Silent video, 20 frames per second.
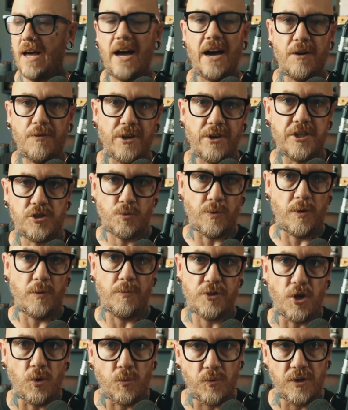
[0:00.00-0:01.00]
Ah, right, so
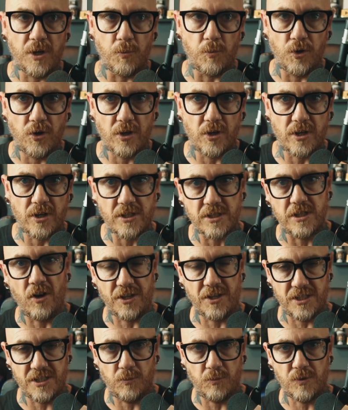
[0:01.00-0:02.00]
it would only work as
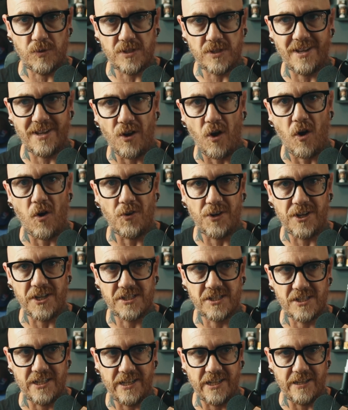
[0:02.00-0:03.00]
long as it was done
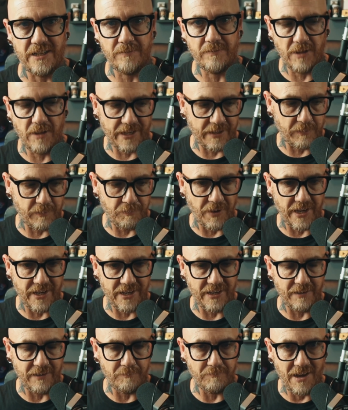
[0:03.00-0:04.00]
honestly, like
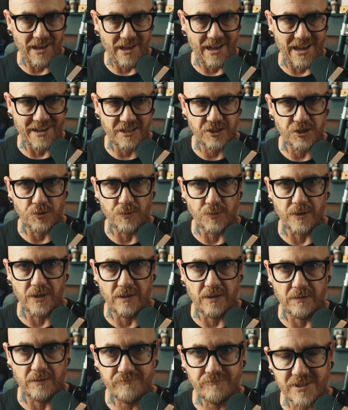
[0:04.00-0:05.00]
by
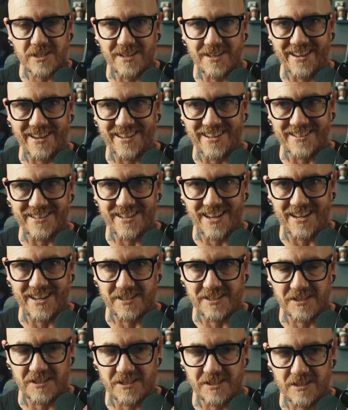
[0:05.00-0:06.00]
actual
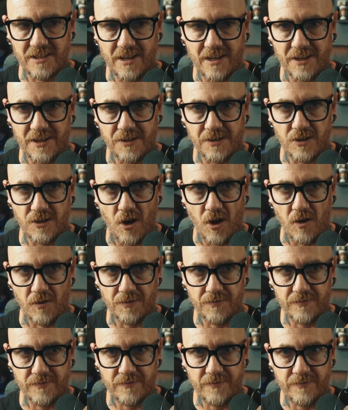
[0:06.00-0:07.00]
scientists and not
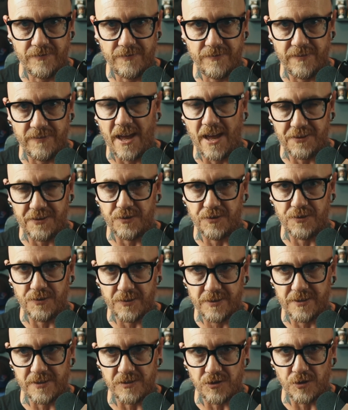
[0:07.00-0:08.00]
flat
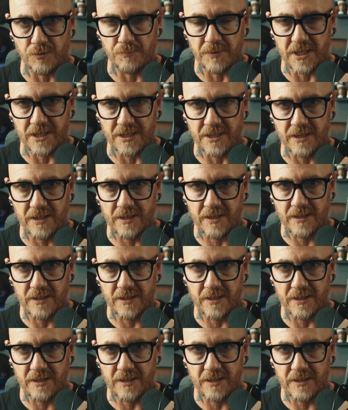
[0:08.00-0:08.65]
earth as you mean.